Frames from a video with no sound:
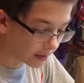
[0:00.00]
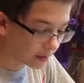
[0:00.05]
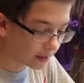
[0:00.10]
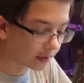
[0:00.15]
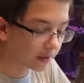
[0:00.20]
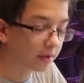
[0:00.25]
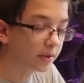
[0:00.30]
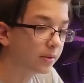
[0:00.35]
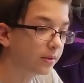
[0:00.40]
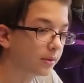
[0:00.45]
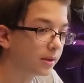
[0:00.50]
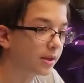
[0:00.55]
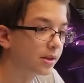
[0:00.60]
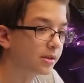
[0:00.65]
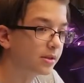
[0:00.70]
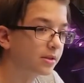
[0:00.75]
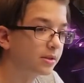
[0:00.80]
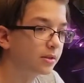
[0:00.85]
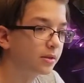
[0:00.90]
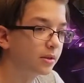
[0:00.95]
you can do
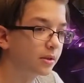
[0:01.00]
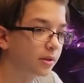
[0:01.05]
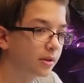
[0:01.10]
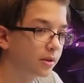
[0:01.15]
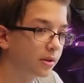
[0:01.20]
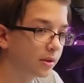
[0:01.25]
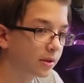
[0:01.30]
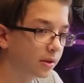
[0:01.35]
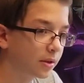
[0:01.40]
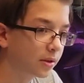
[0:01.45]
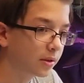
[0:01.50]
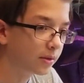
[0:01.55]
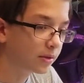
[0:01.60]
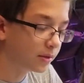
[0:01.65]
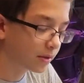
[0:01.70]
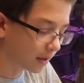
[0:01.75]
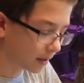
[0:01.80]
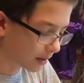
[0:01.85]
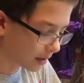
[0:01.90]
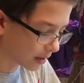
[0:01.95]
this, you'll
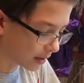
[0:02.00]
start to